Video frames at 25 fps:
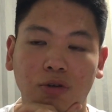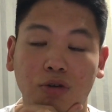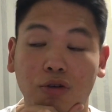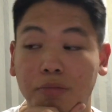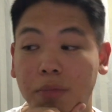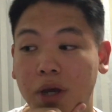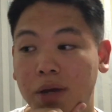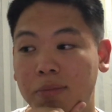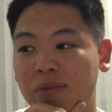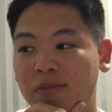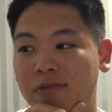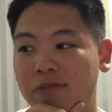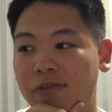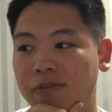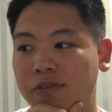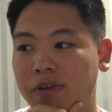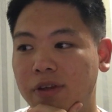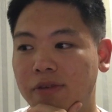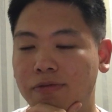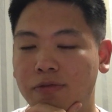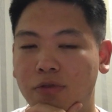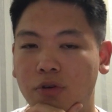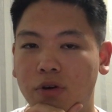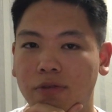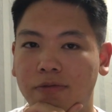or maybe
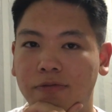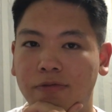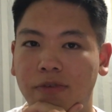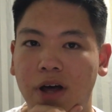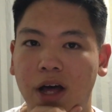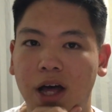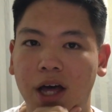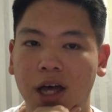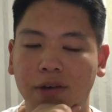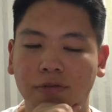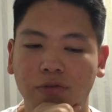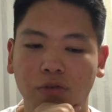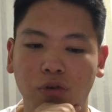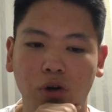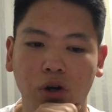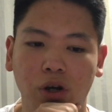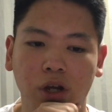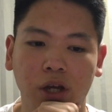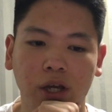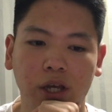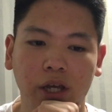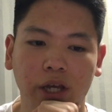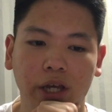50-45 or